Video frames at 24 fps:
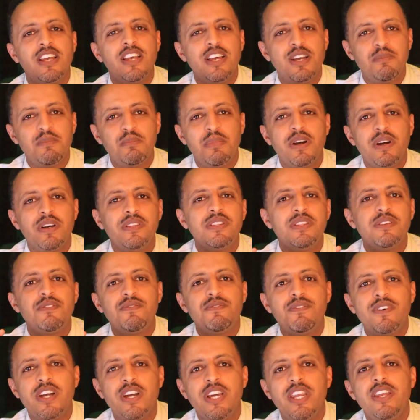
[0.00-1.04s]
about the
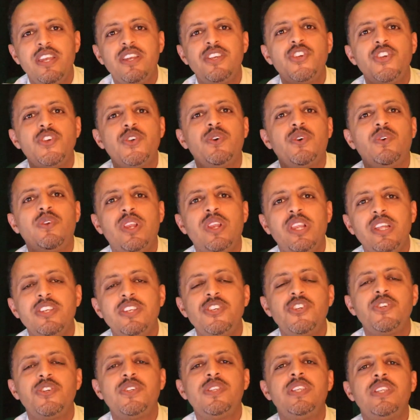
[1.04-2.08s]
financial
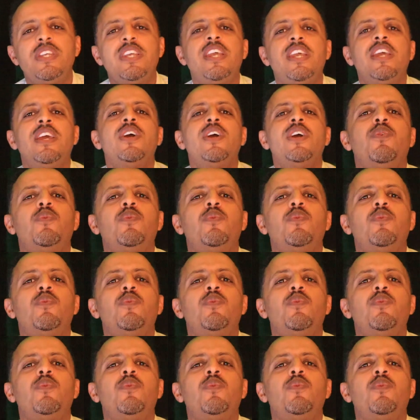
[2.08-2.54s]
literacy,